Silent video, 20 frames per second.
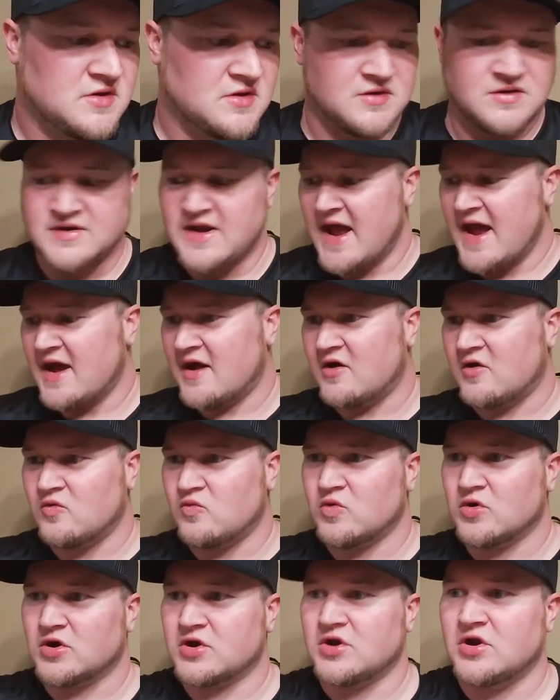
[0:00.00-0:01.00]
Now
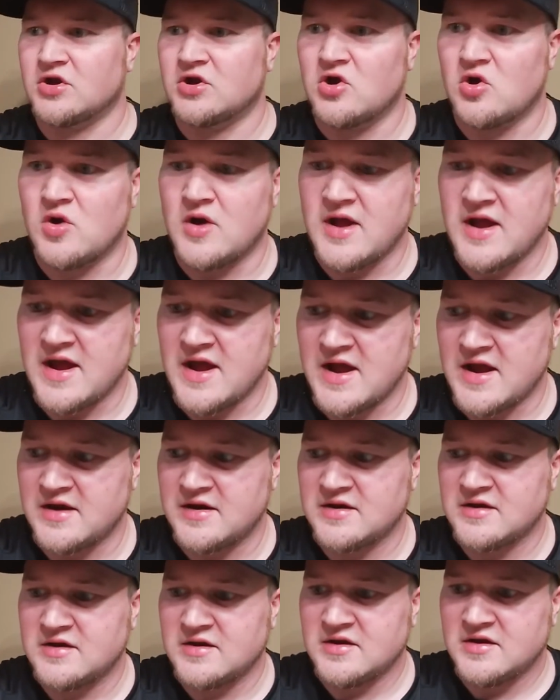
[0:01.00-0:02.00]
we're going to go
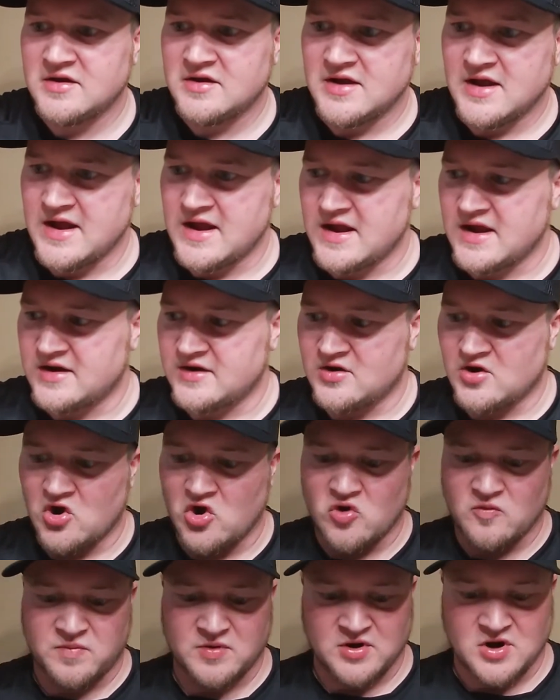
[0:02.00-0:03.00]
ahead and
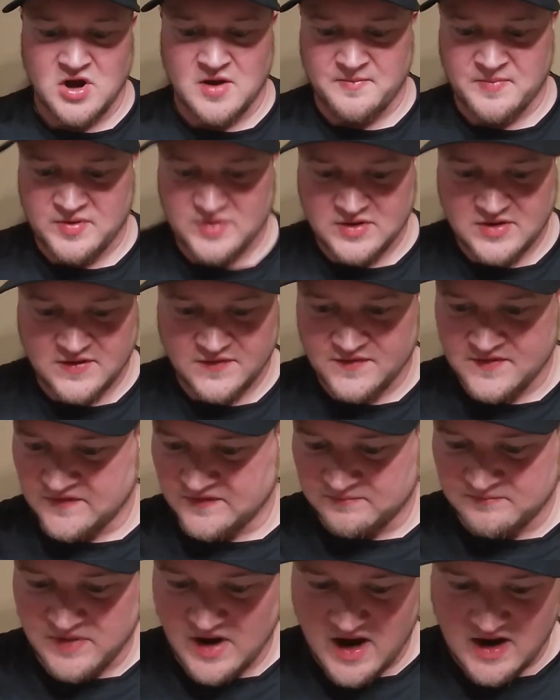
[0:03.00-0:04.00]
open up this
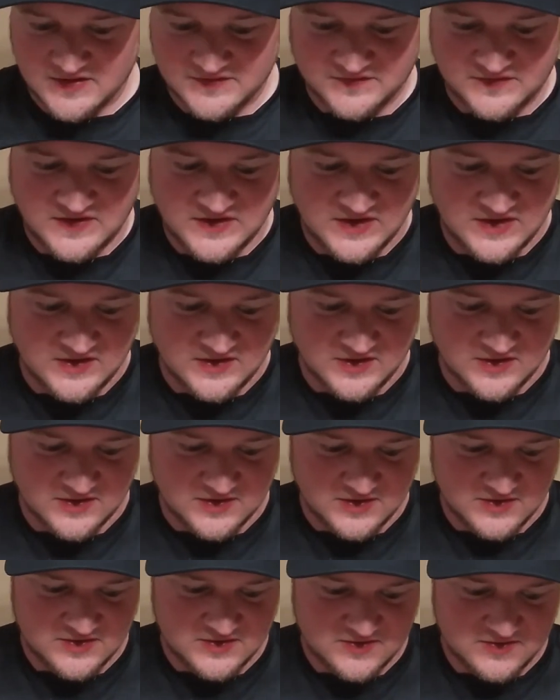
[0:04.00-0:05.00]
box
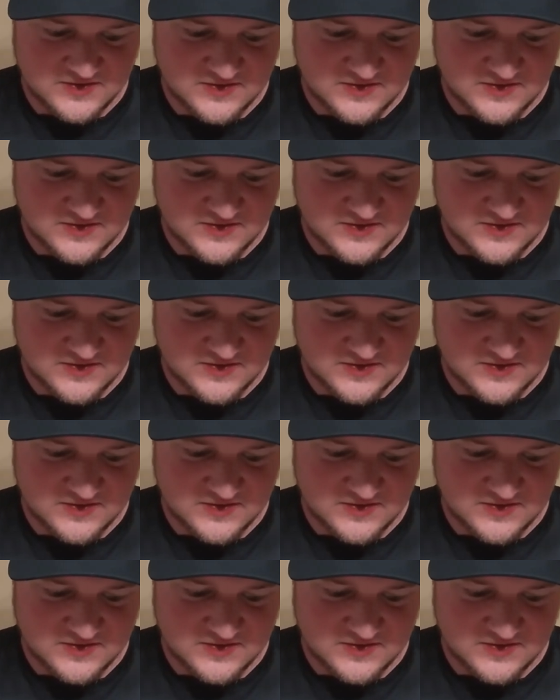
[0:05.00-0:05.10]
here